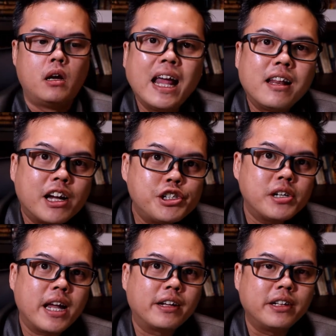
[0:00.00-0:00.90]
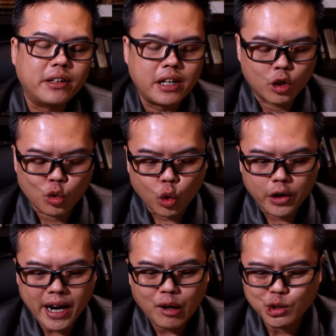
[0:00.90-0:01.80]
And legend had it that
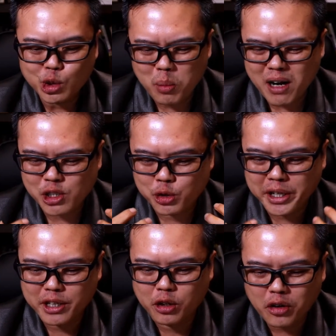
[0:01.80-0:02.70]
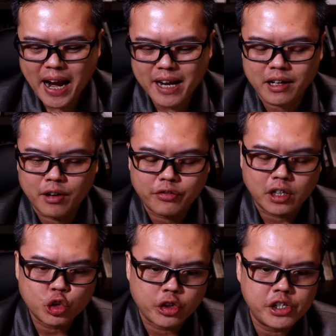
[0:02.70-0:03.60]
Gun held so much regret and
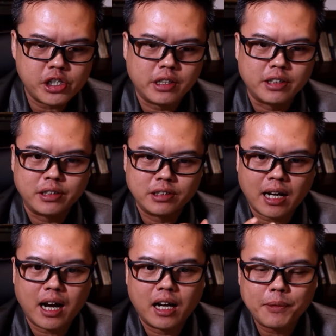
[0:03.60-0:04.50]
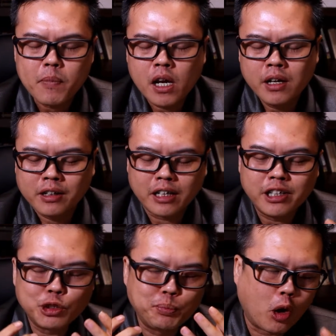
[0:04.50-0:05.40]
frustration in his heart that
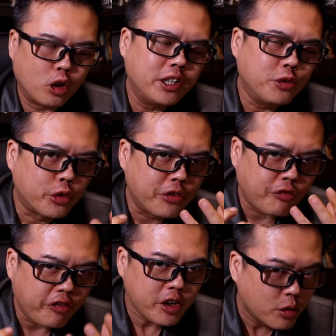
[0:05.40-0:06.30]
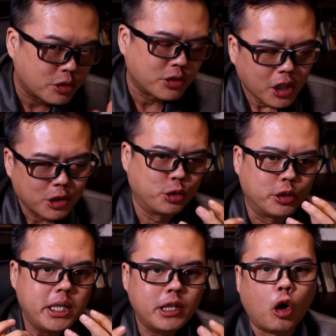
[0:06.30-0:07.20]
his body refused to
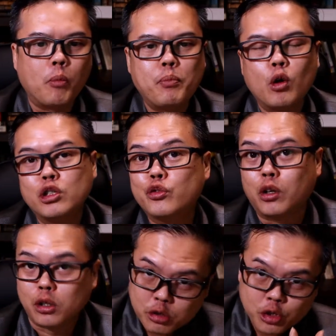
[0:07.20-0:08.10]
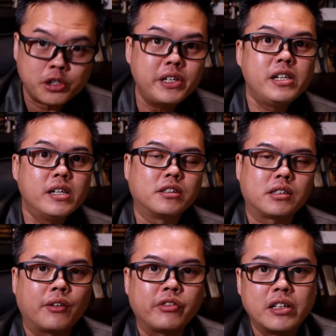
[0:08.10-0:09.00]
decompose for 3 years
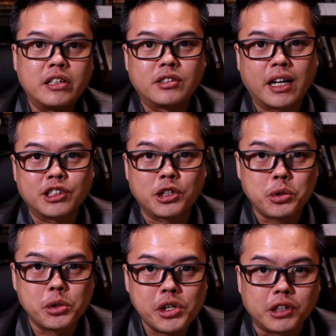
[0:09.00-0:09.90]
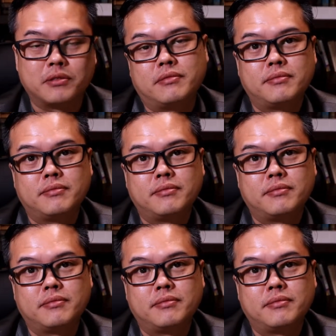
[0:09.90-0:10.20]
after his execution.